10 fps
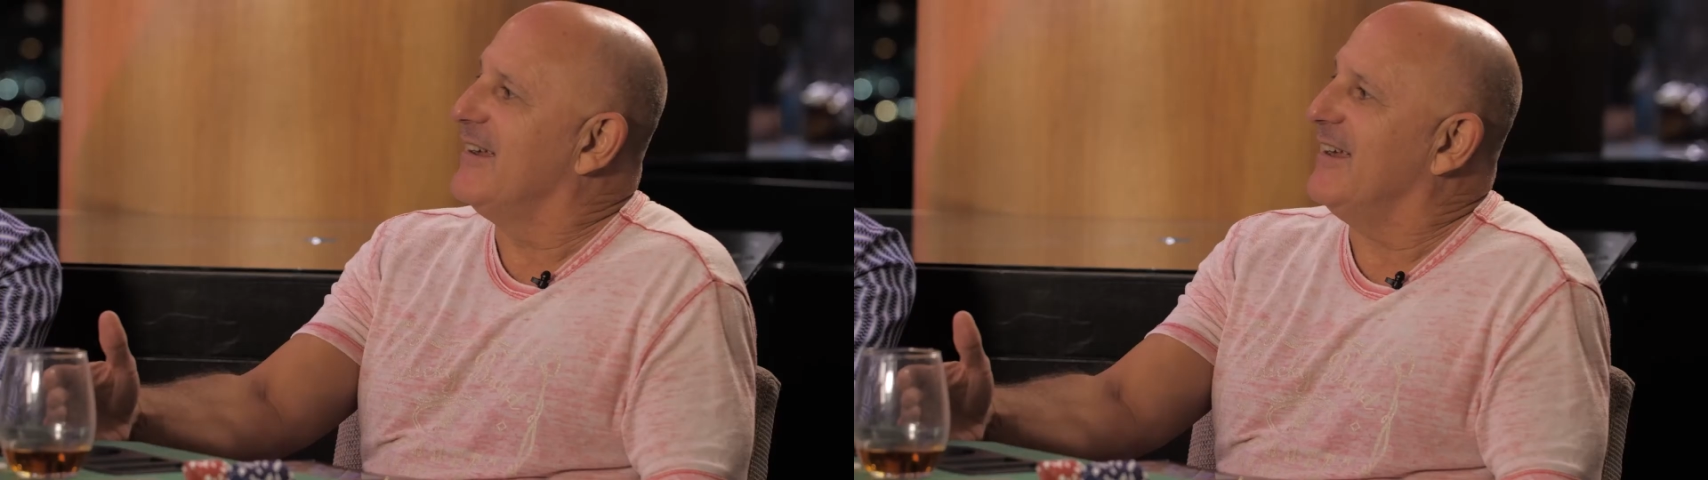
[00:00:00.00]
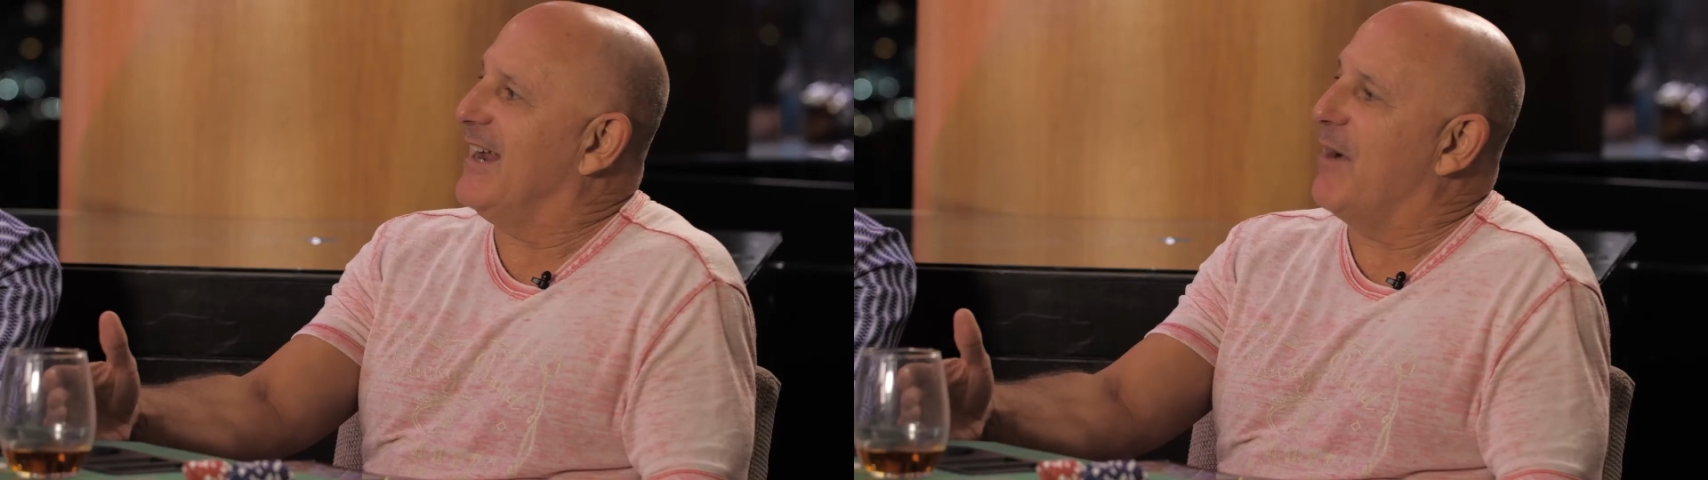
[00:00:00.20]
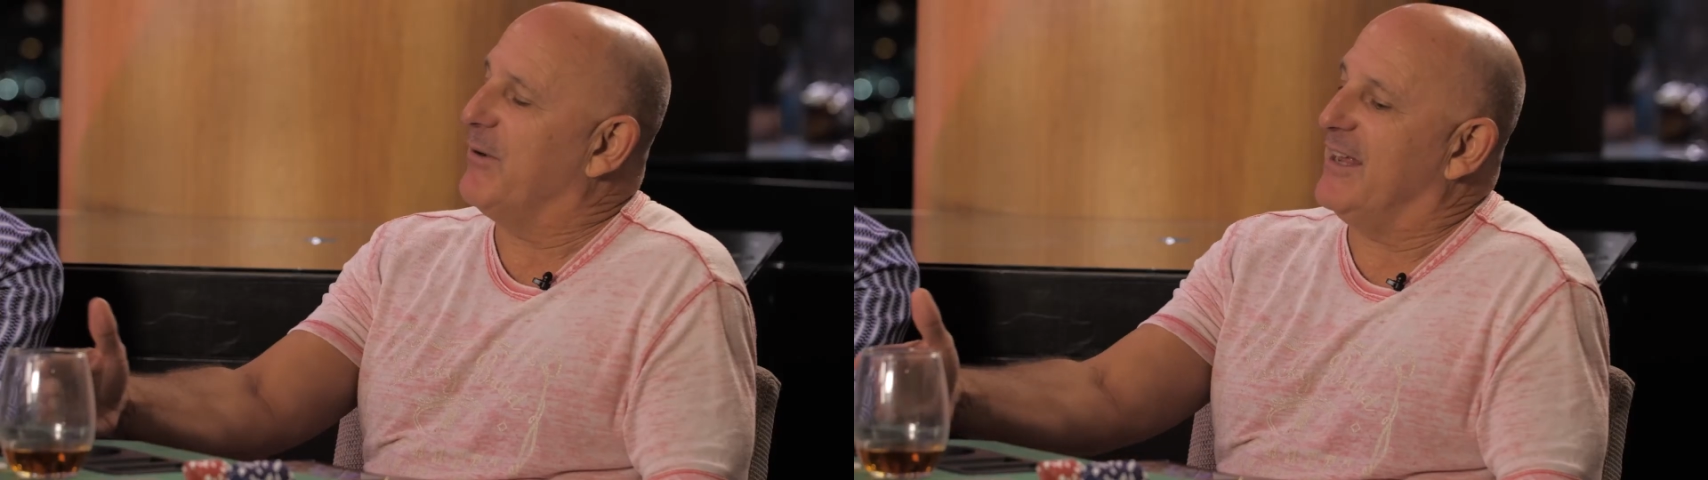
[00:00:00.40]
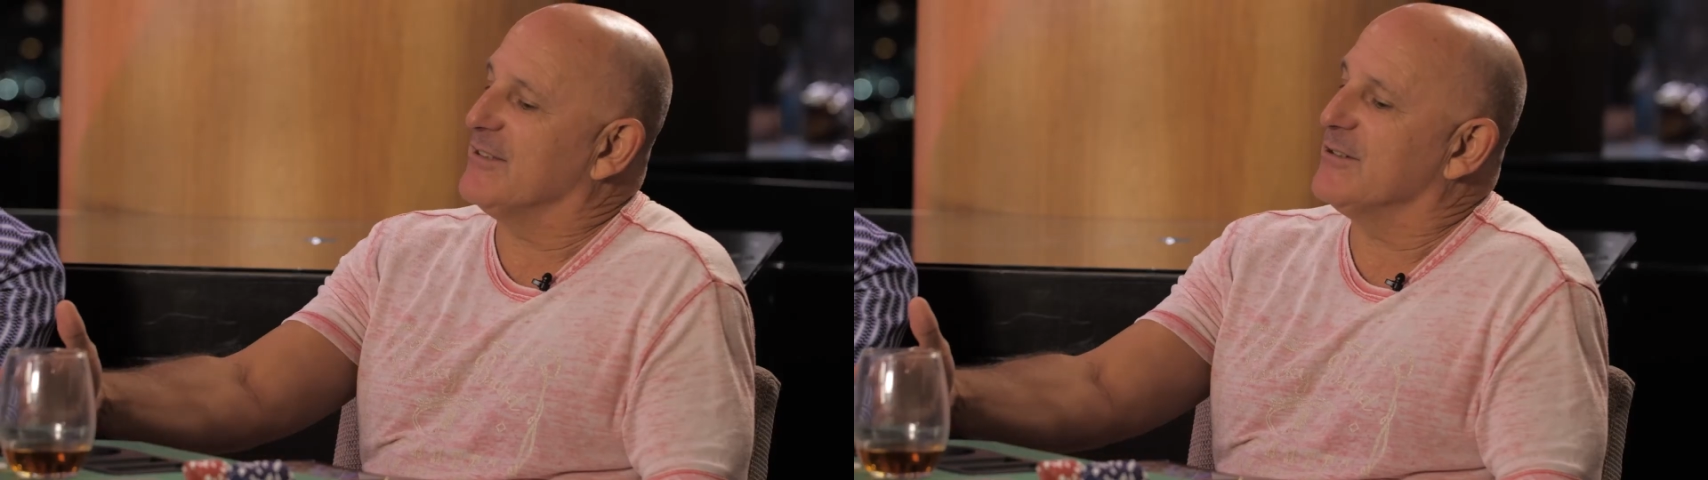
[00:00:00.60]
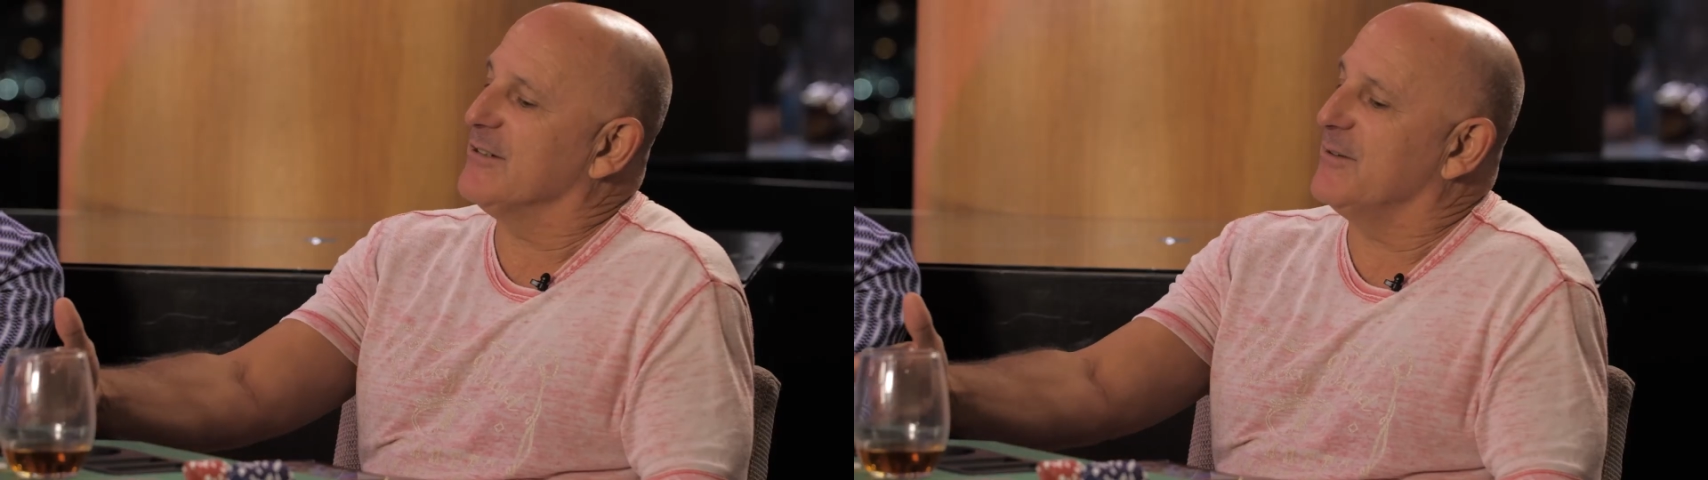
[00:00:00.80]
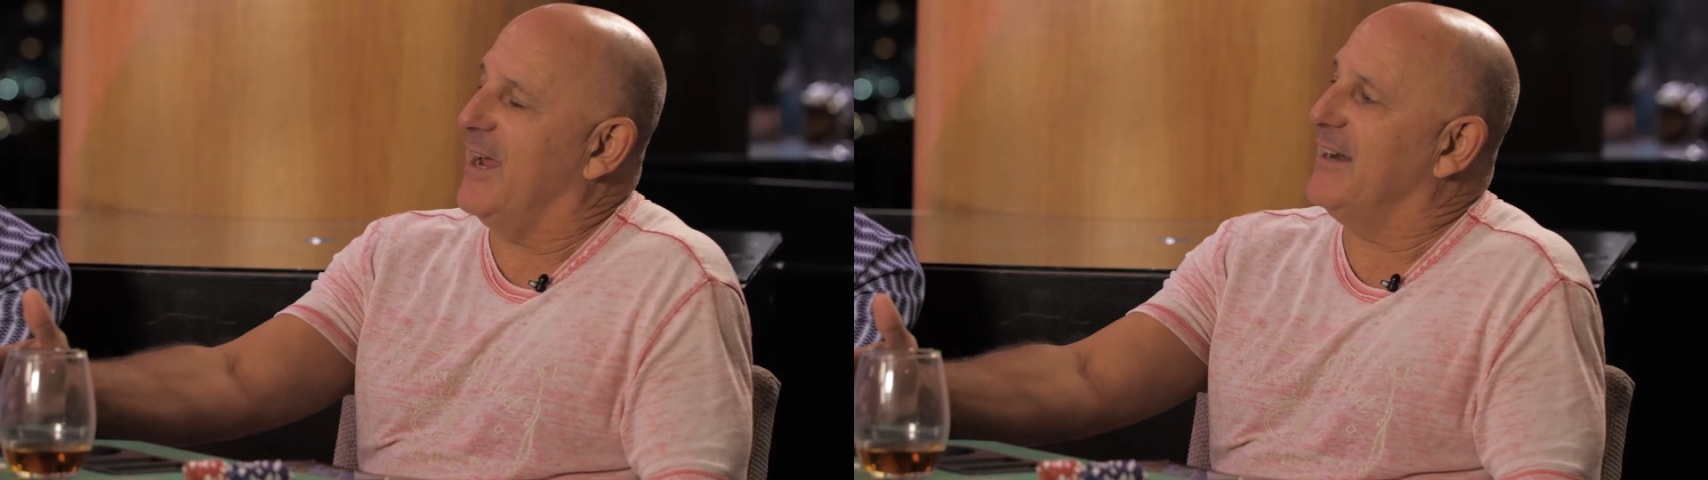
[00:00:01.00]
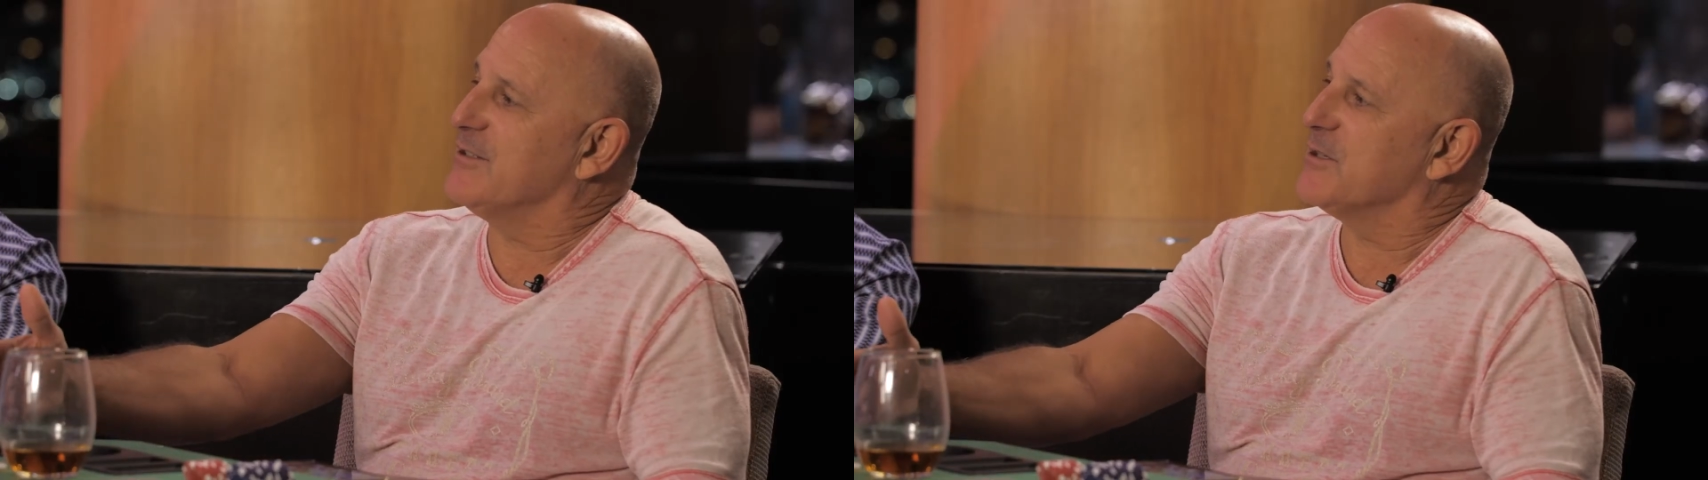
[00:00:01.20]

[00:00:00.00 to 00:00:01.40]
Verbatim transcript: And I would answer Advantage